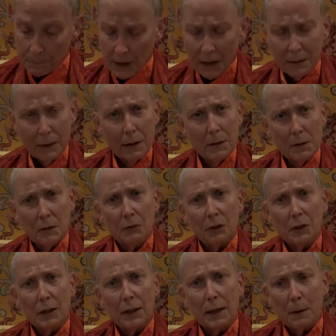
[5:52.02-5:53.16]
I think
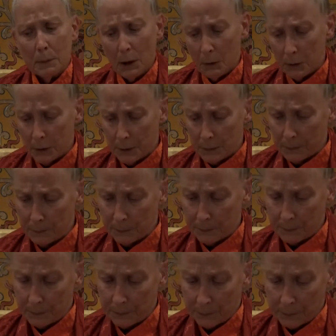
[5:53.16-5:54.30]
differently about it.
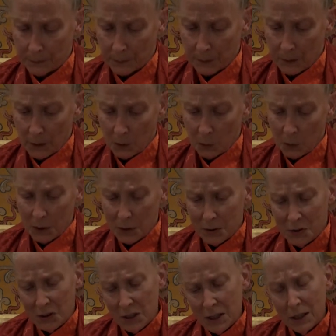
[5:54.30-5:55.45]
What does
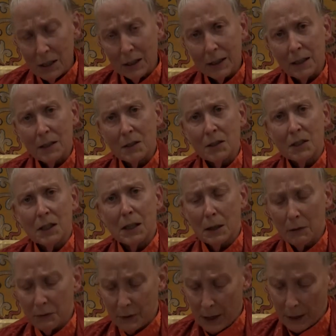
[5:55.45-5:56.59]
kneeling
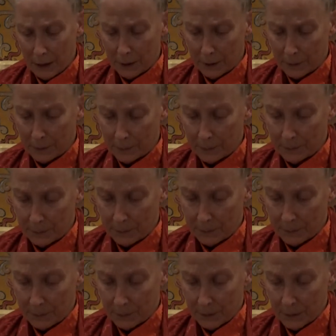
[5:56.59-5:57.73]
signify?
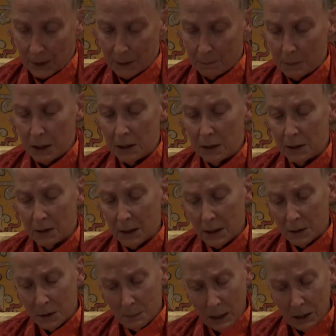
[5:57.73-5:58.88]
It
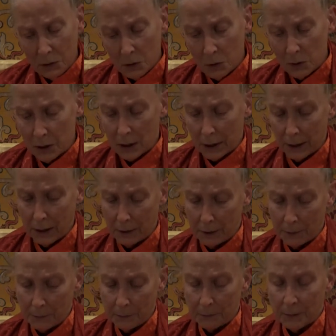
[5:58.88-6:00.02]
is meant to declare,
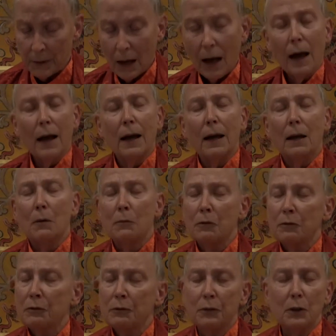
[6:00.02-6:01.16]
I am
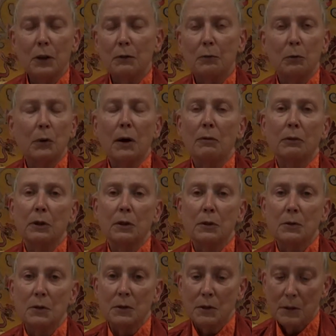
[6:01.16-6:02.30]
full of
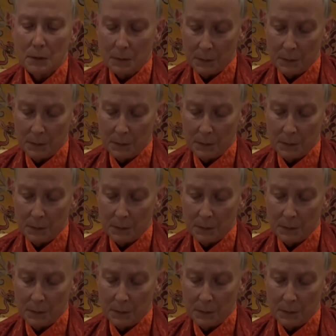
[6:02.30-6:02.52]
reverence.